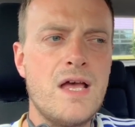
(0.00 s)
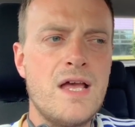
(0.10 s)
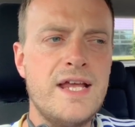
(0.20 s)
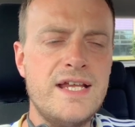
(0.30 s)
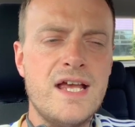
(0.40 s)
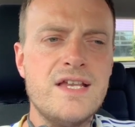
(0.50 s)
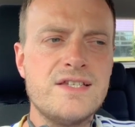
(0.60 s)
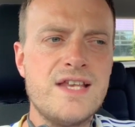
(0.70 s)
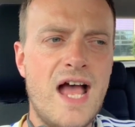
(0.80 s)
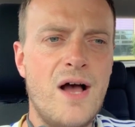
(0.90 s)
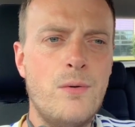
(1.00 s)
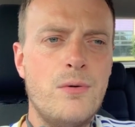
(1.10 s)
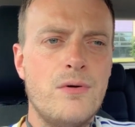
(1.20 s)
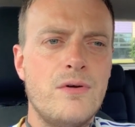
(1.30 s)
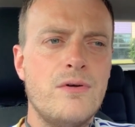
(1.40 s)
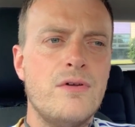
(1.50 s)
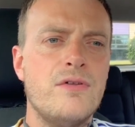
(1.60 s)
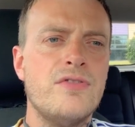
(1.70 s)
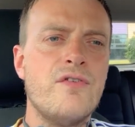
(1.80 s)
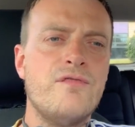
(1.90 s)
He is now
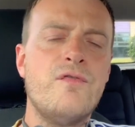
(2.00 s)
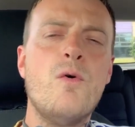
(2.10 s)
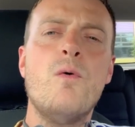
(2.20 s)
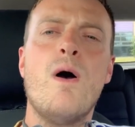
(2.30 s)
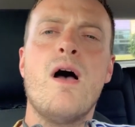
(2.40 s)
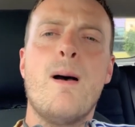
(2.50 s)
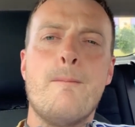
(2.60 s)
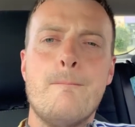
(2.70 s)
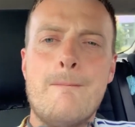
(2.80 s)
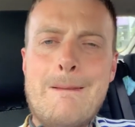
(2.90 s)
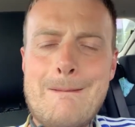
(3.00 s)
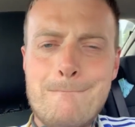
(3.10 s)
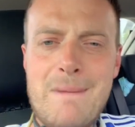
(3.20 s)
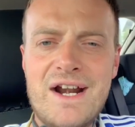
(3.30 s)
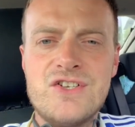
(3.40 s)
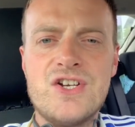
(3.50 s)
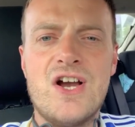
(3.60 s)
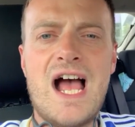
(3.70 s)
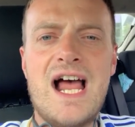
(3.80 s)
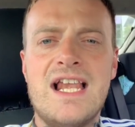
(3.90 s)
the full manager
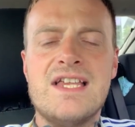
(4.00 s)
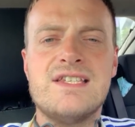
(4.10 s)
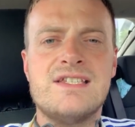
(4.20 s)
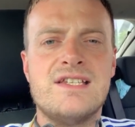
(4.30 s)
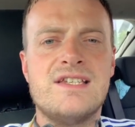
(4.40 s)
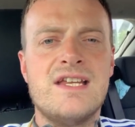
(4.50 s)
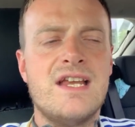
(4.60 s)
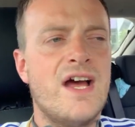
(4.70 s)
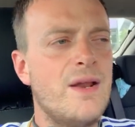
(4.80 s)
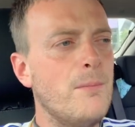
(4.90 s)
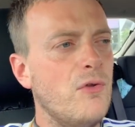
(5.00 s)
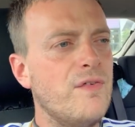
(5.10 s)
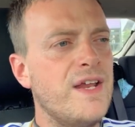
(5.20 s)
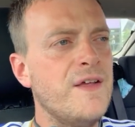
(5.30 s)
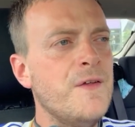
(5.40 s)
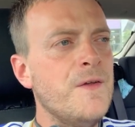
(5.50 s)
at Leicester City, and I'm loving it.